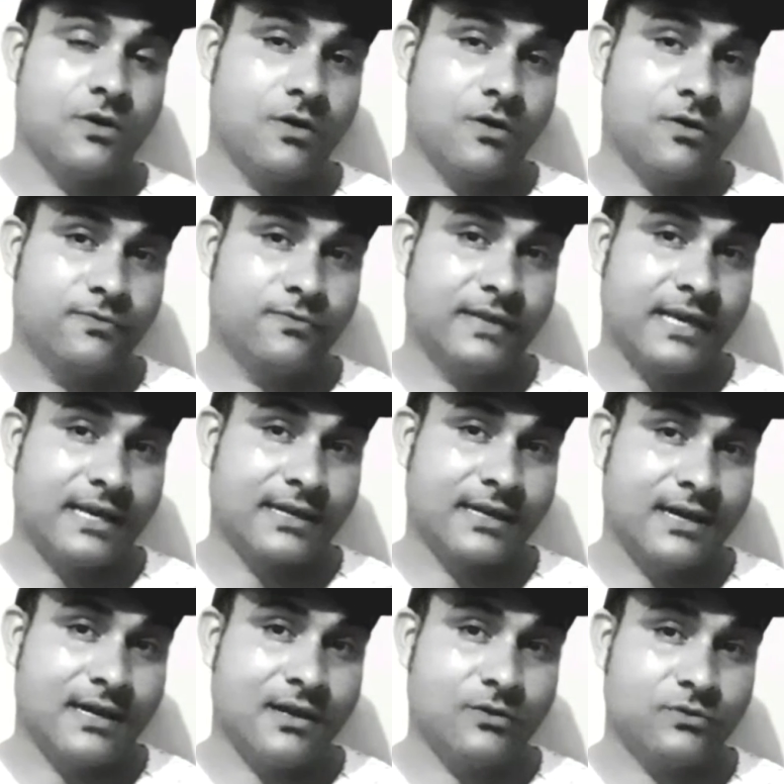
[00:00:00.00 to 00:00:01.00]
of that
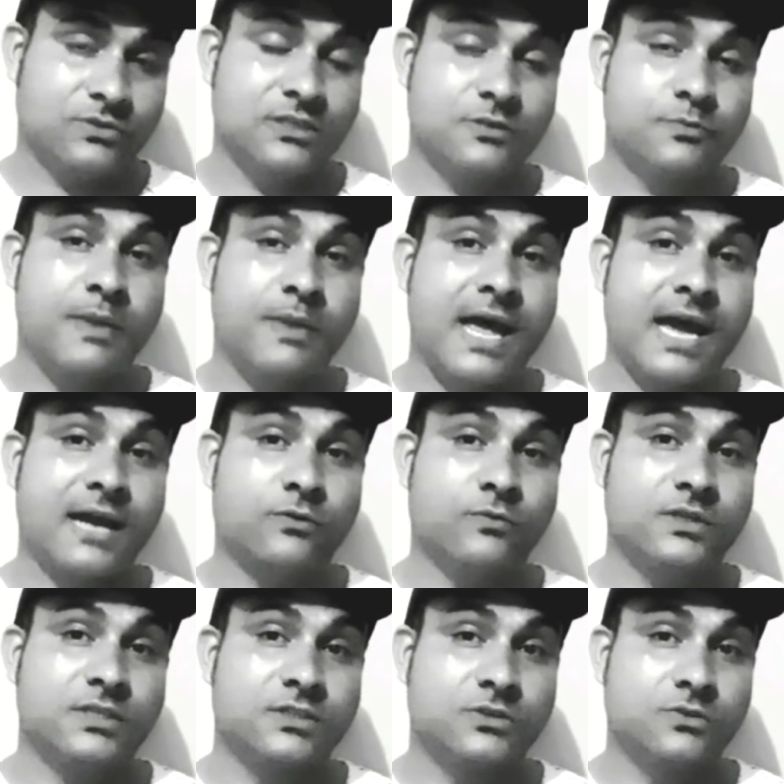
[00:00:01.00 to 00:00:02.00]
house is packed
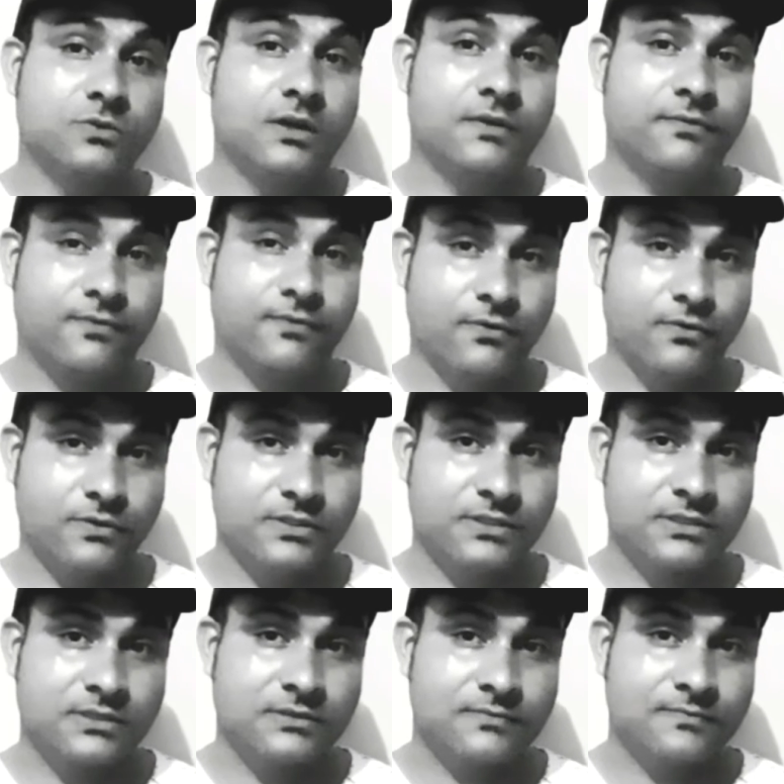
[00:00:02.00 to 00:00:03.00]
with sugar
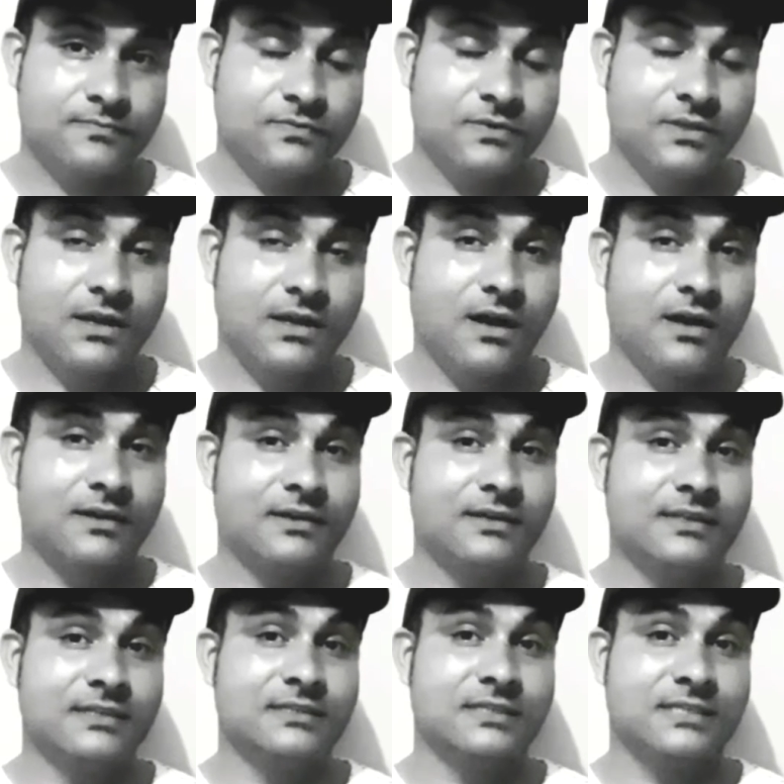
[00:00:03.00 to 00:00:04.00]
fruits. The
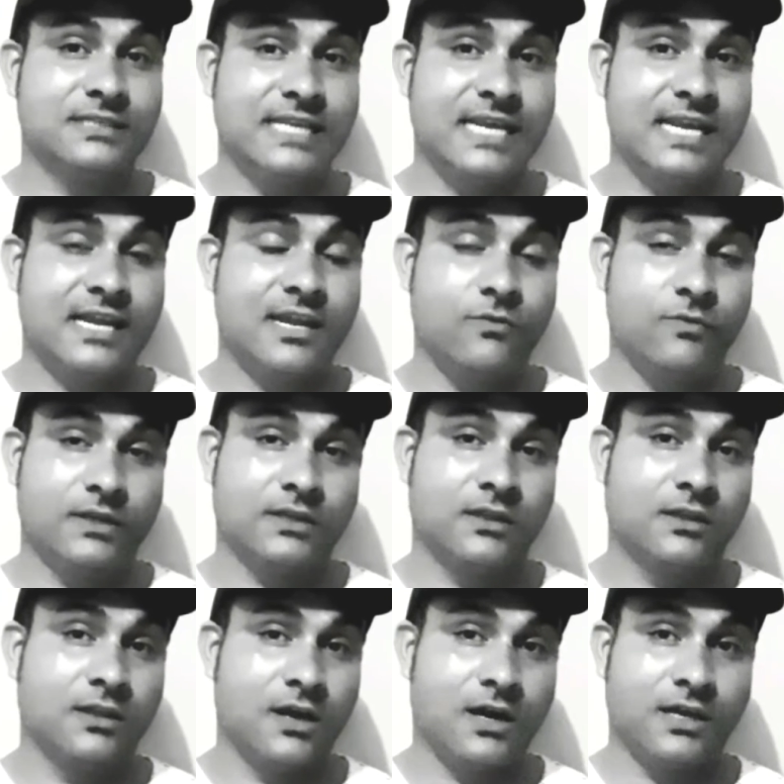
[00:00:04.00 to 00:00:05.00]
garden is sticky with
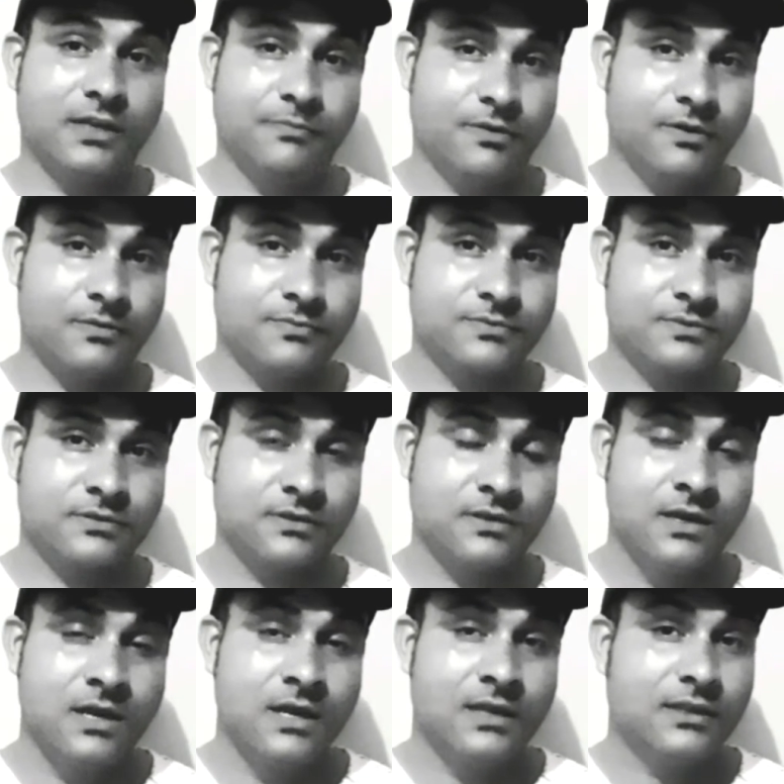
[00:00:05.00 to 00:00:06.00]
lollipops.
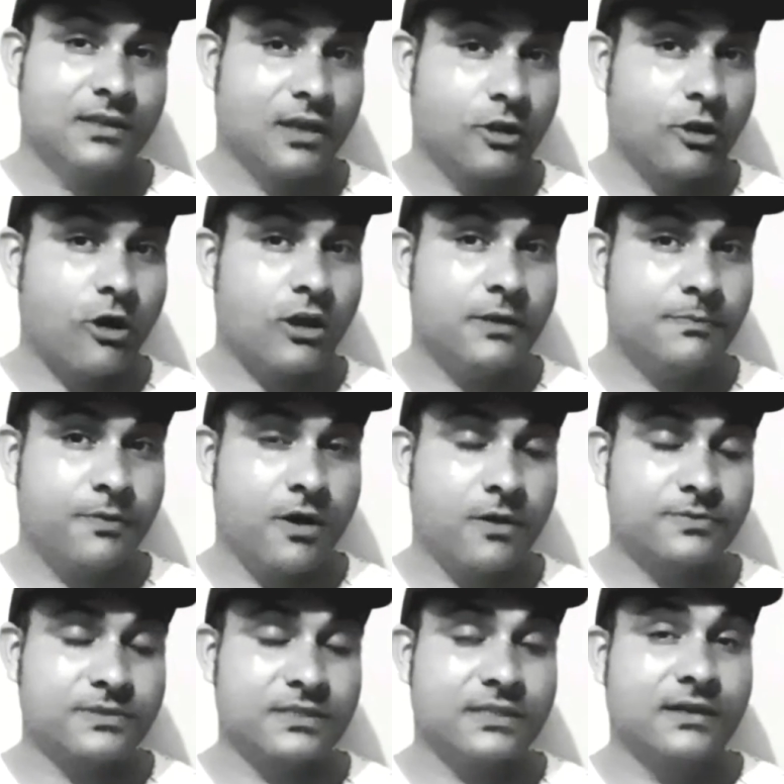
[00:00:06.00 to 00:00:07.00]
The
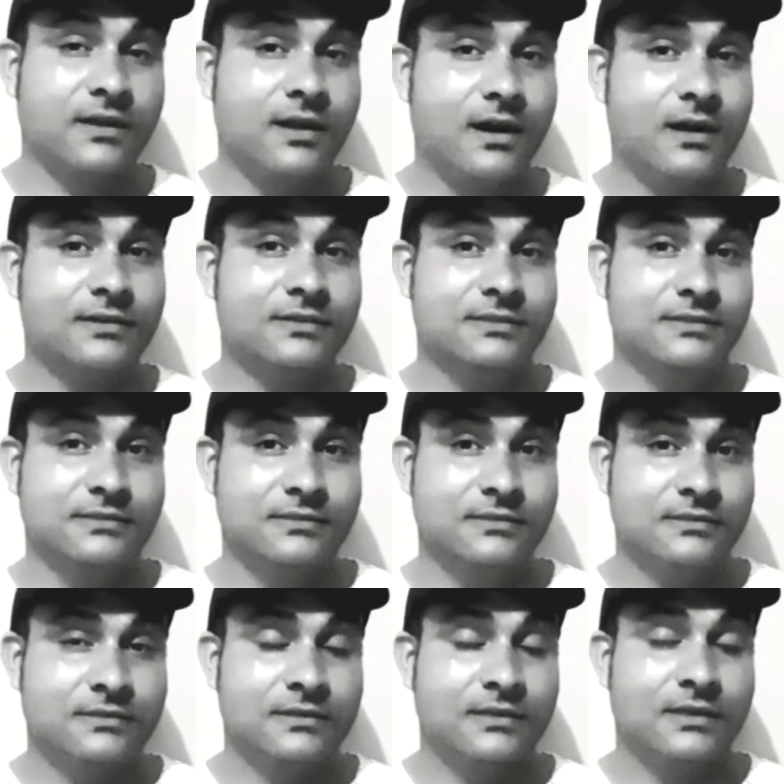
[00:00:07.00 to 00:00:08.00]
lollipops in the
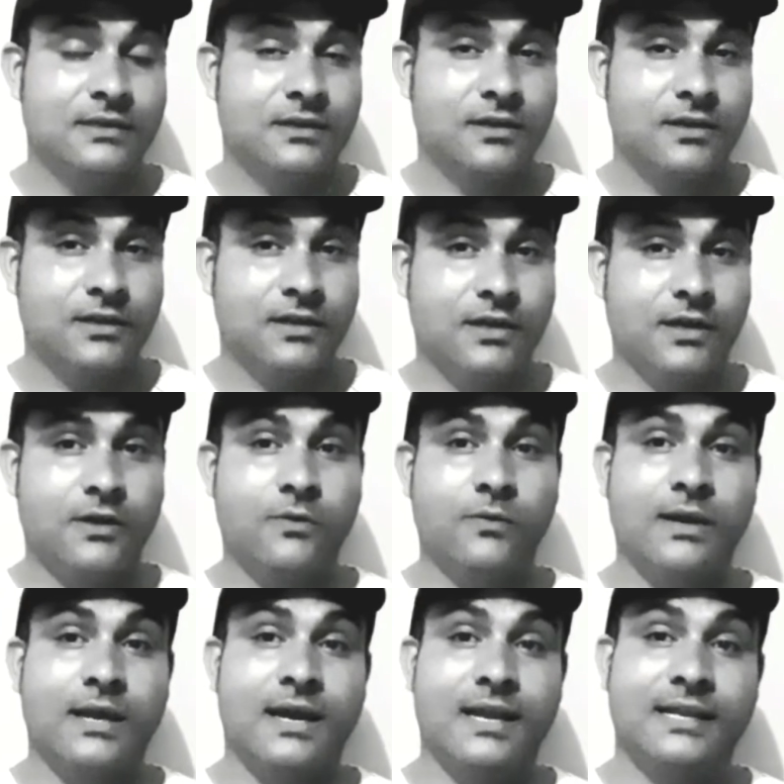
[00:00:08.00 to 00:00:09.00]
garden grow
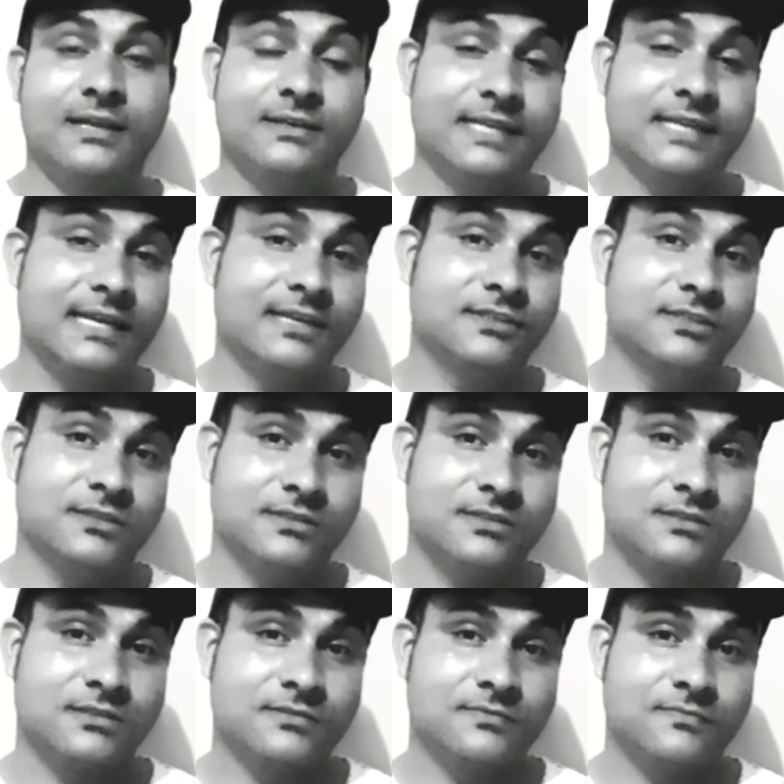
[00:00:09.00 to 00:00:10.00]
like
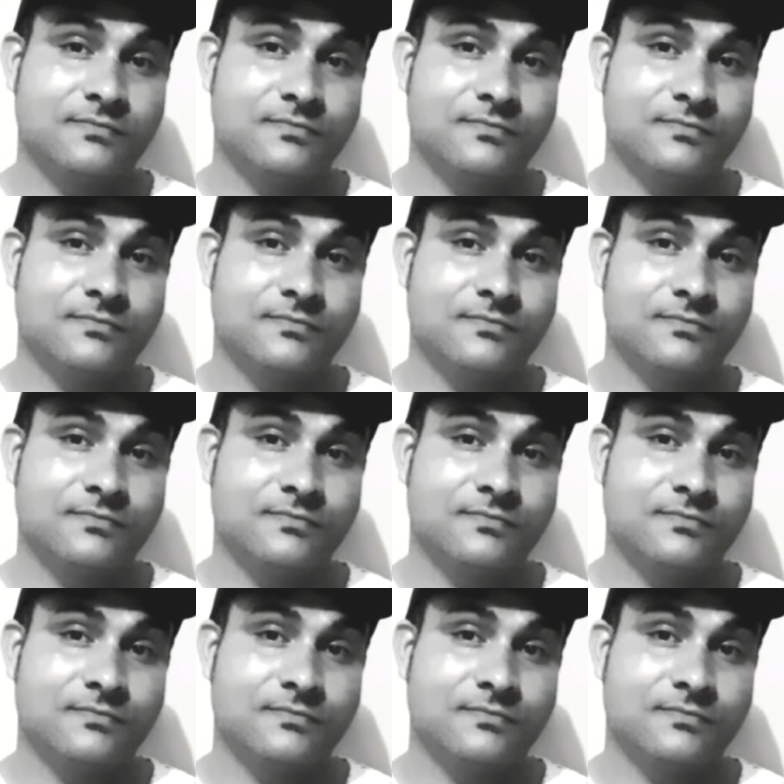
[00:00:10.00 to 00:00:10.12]
daisies.